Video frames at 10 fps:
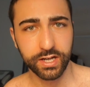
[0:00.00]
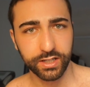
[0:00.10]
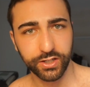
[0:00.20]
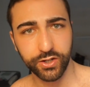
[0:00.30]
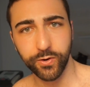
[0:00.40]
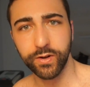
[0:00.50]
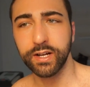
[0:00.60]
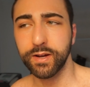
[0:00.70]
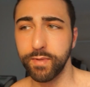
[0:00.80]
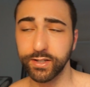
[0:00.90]
So
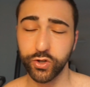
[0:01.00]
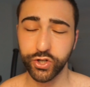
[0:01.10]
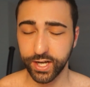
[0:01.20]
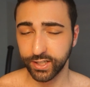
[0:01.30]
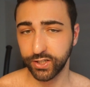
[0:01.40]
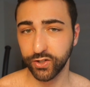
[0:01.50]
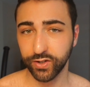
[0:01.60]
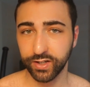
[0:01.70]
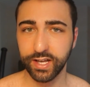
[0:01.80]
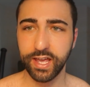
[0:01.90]
my
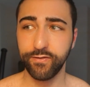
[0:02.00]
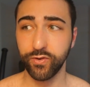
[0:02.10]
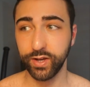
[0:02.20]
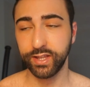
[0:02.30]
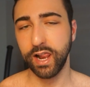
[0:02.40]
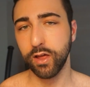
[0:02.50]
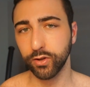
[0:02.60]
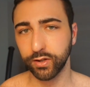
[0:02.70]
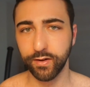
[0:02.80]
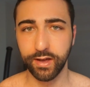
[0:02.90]
suggestion, if you eat a
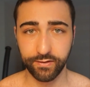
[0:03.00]
lot,